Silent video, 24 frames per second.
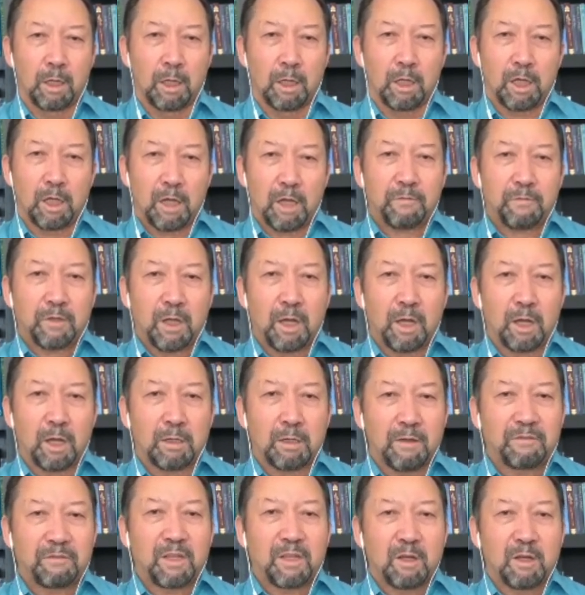If
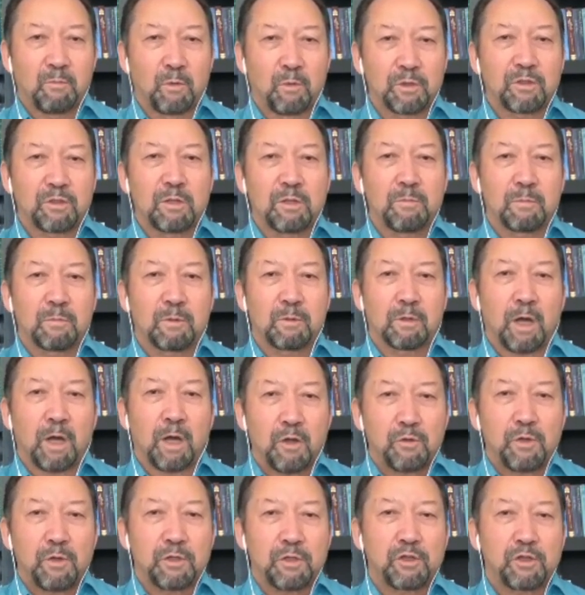the Muslim
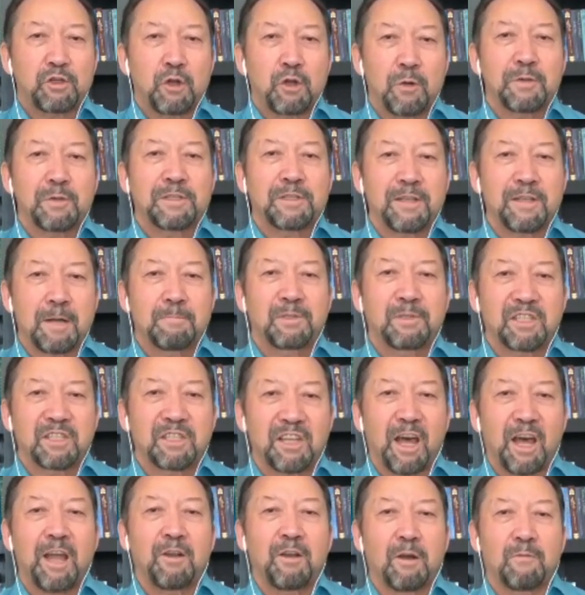countries show some
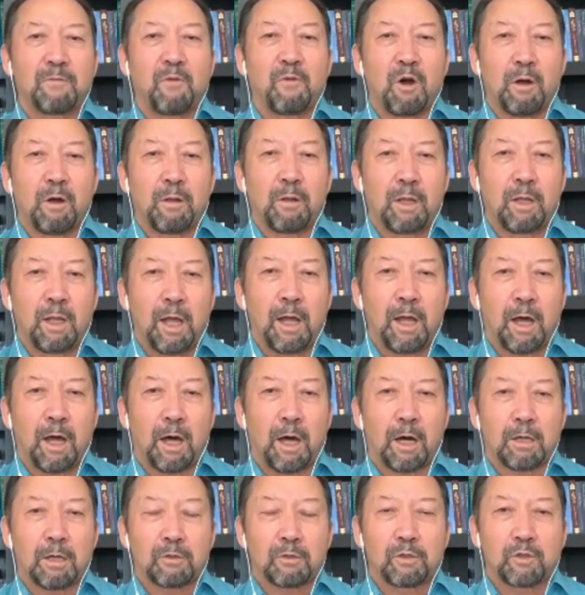sign of
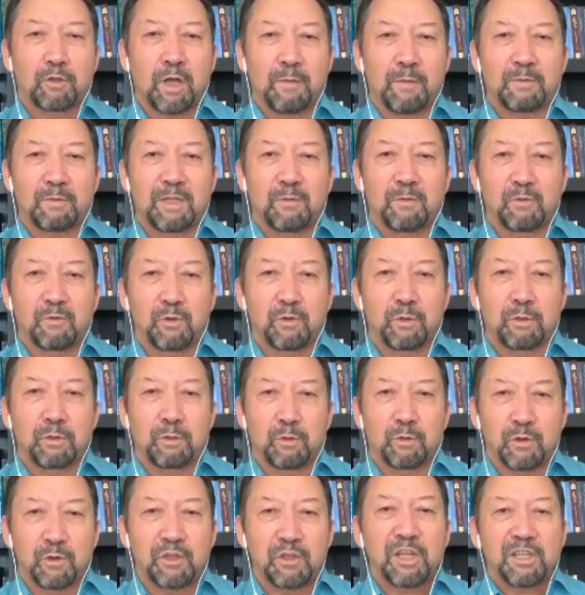some
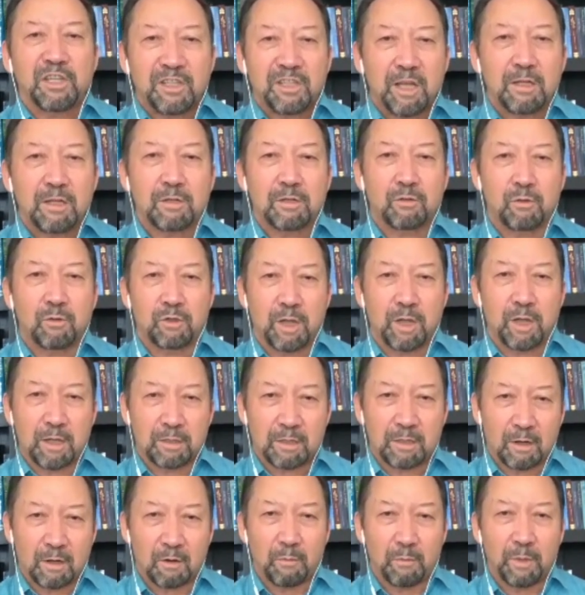resistance to the Chinese
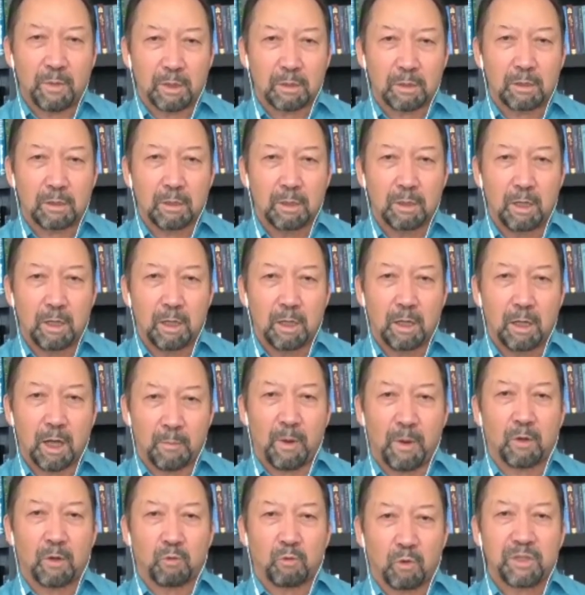government
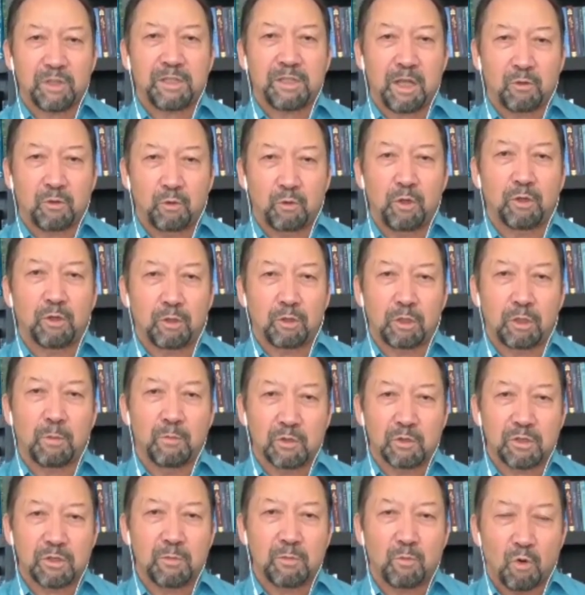about what they're doing to the
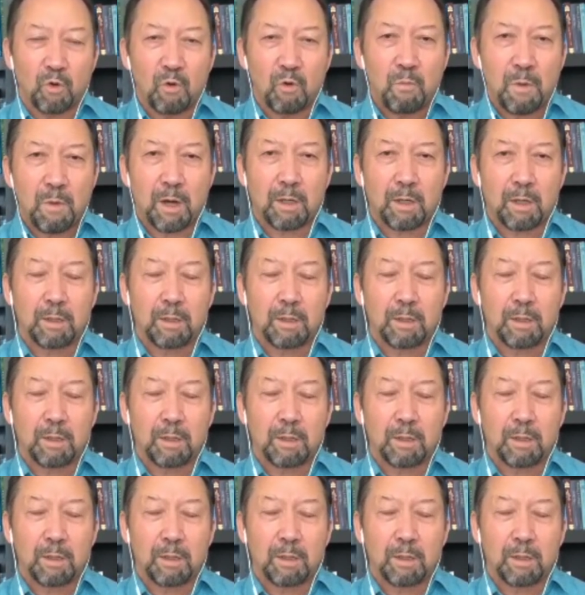Muslim Ummah,